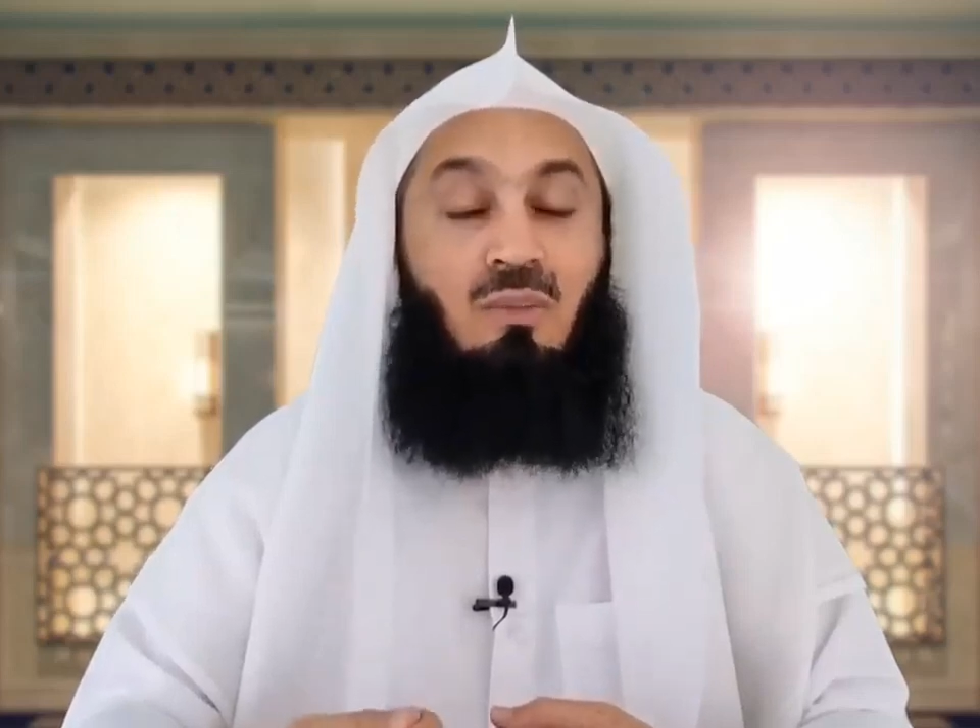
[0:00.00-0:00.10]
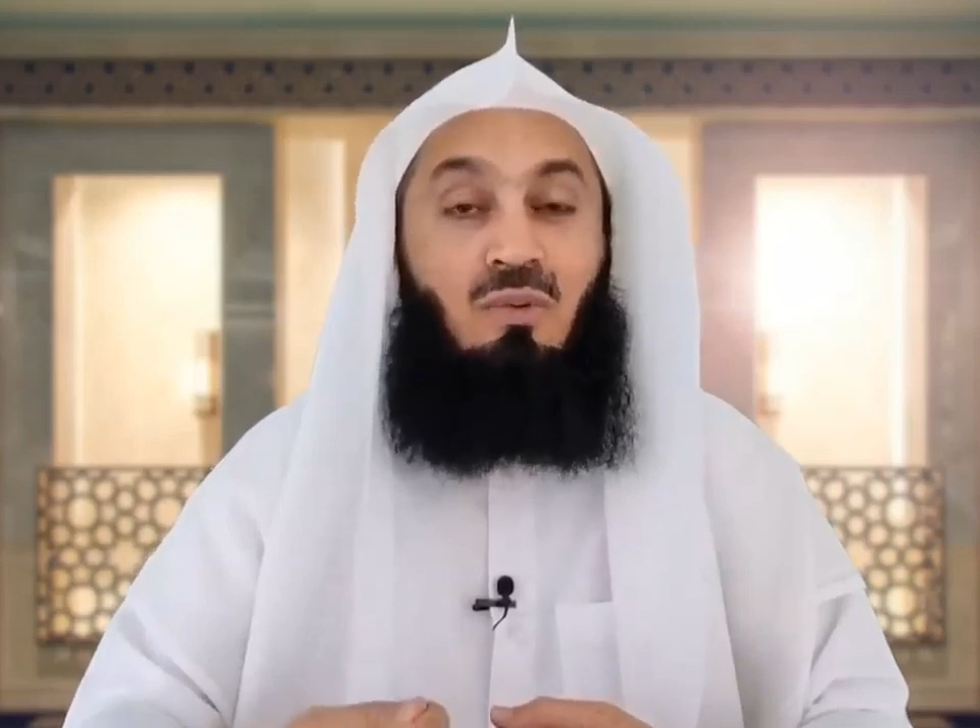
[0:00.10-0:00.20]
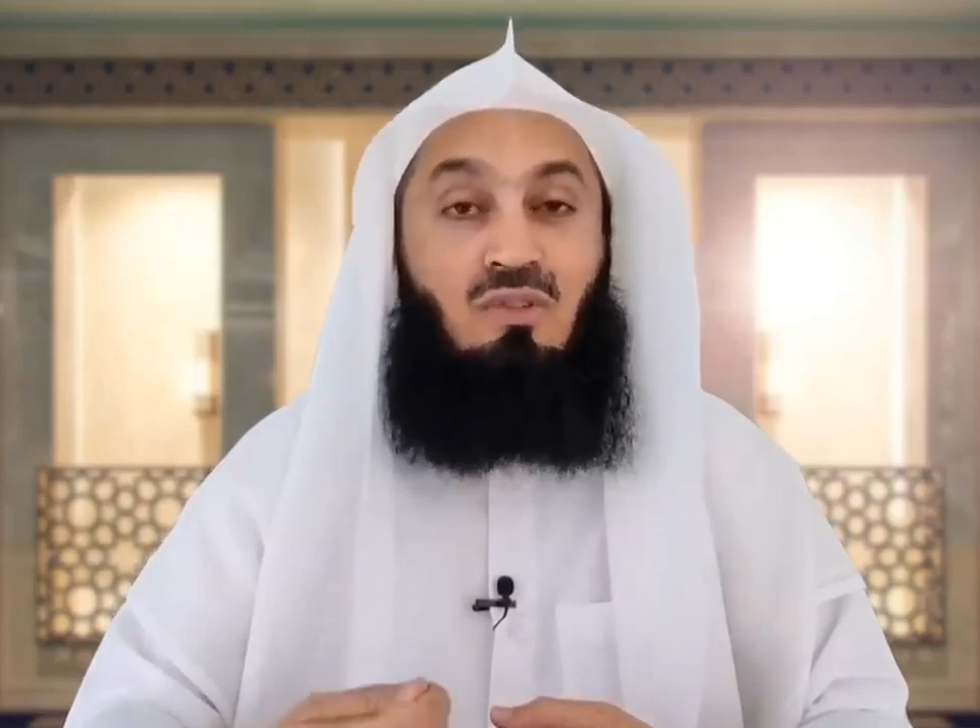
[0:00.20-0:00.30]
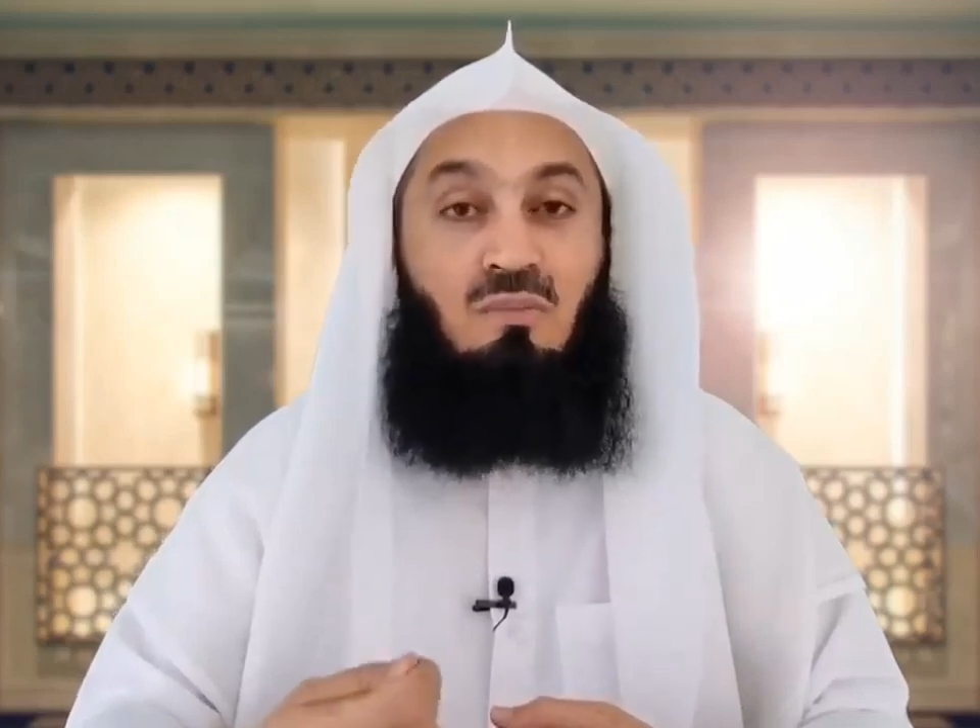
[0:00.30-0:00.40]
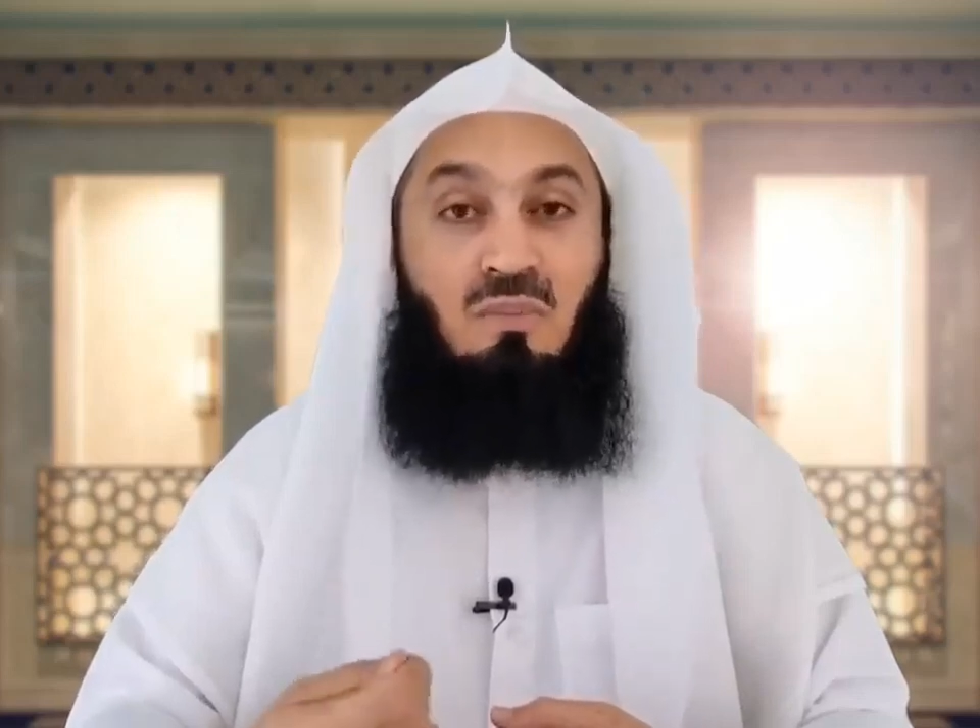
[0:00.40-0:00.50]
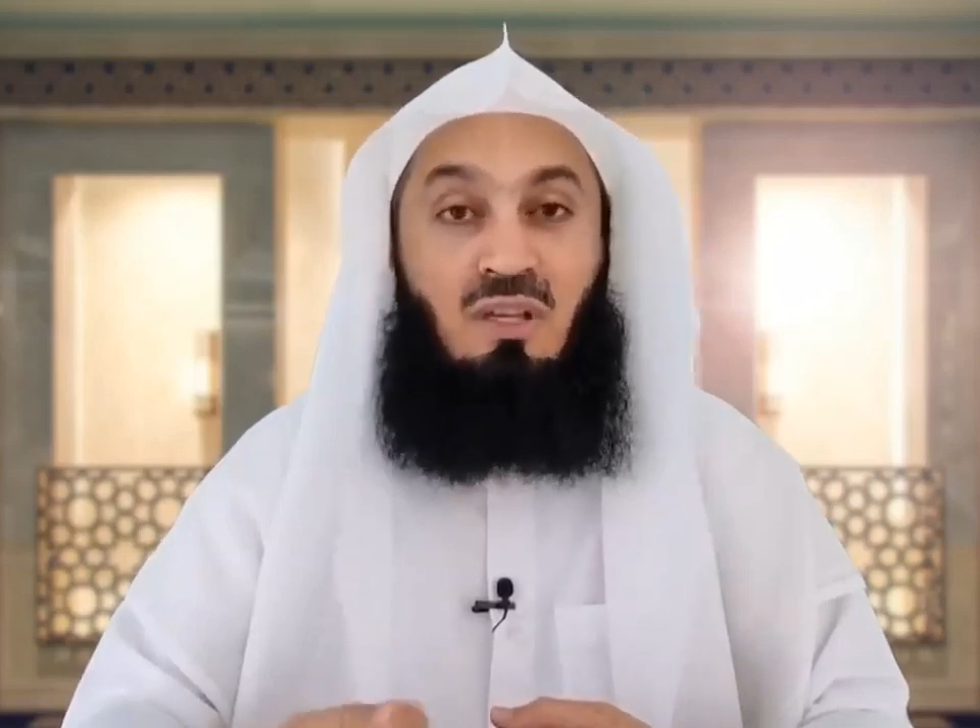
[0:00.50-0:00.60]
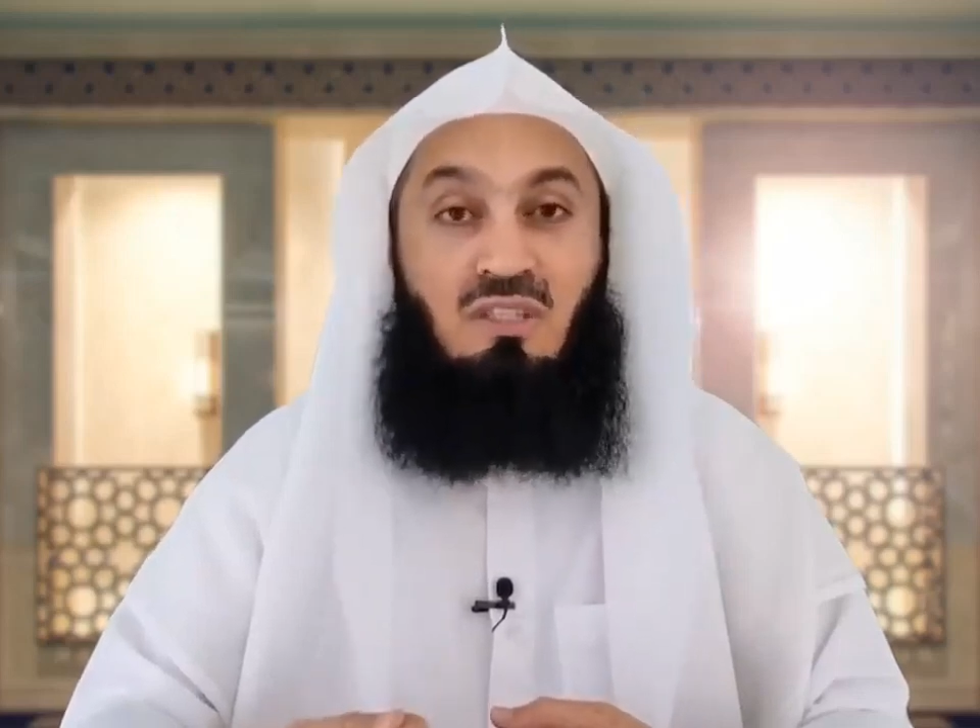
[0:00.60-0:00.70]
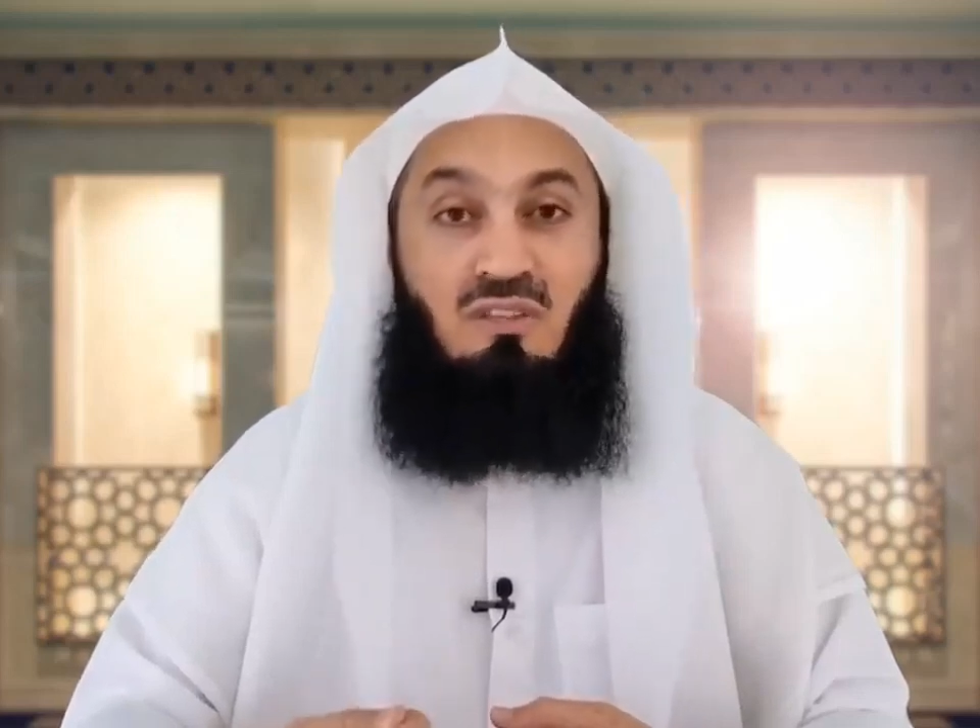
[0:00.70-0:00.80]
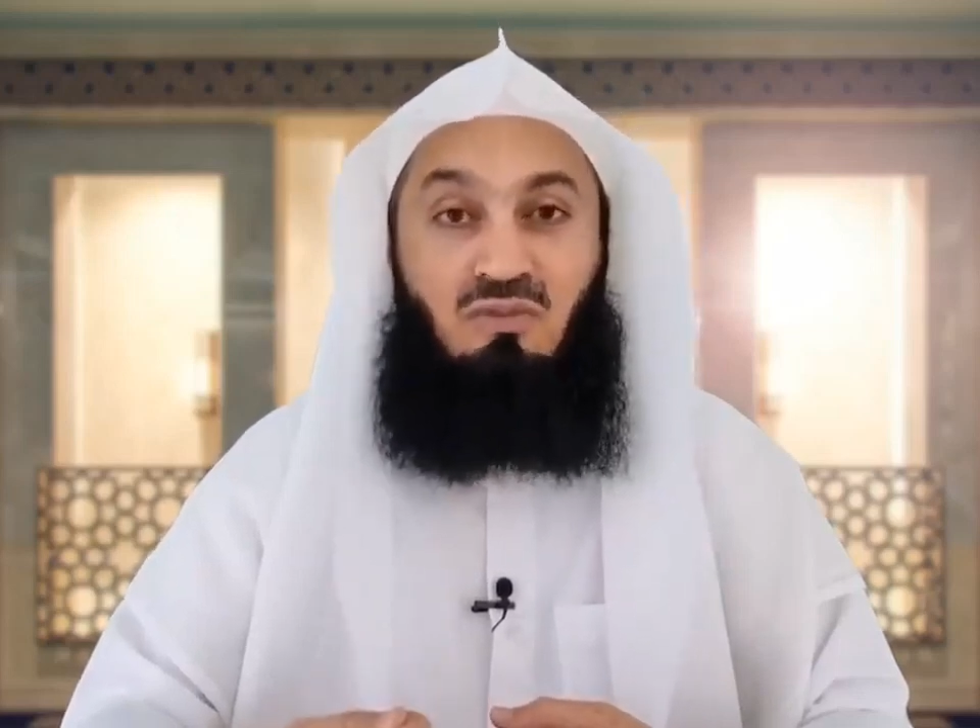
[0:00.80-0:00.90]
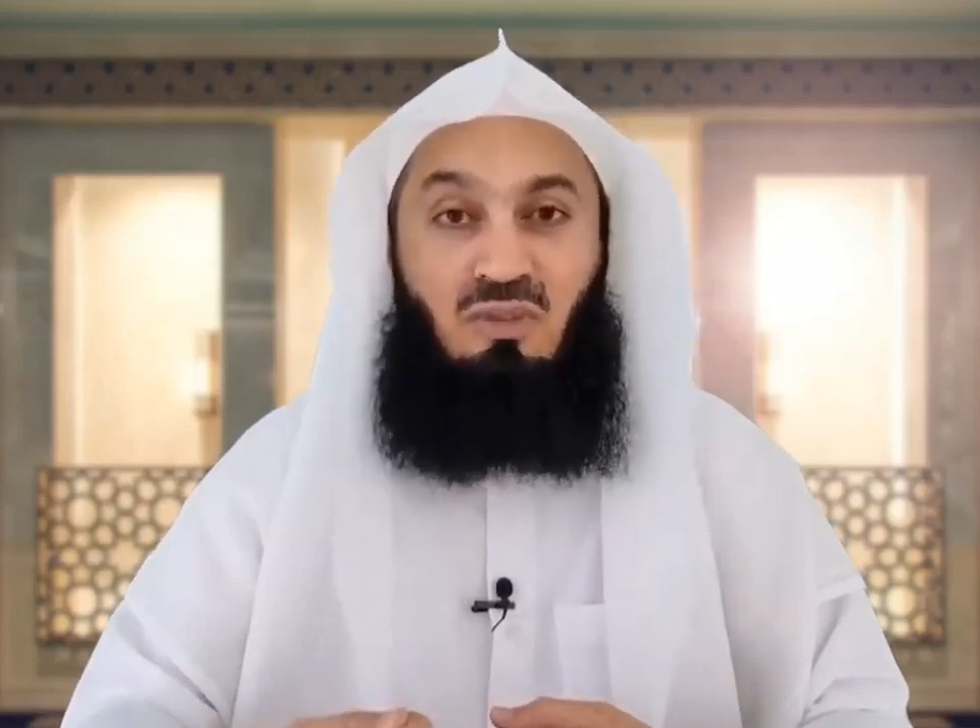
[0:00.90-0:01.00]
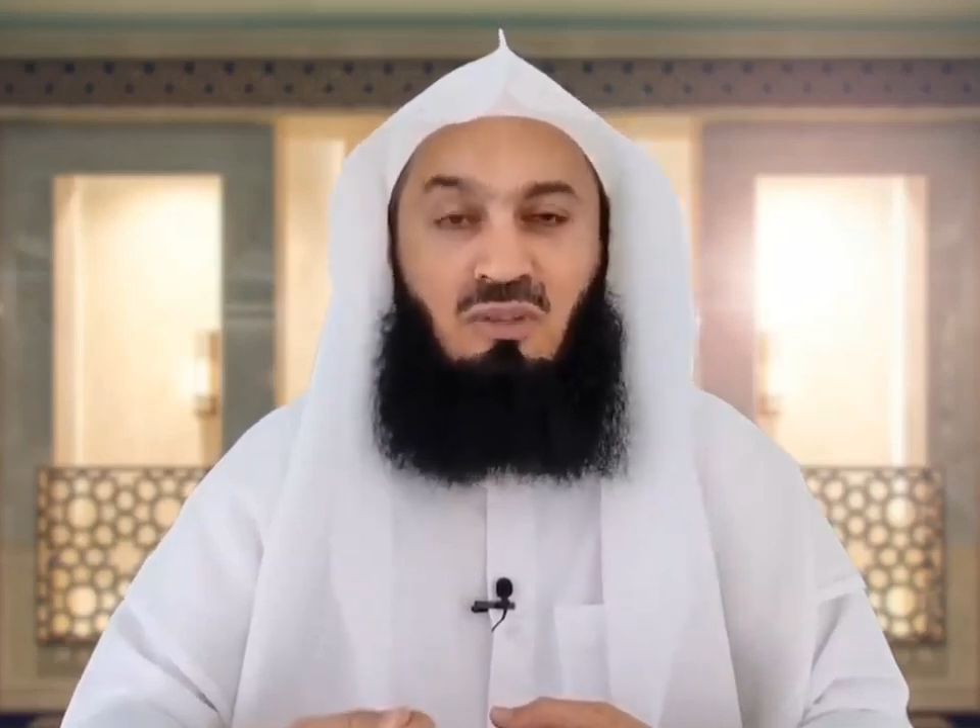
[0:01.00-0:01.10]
the most merciful,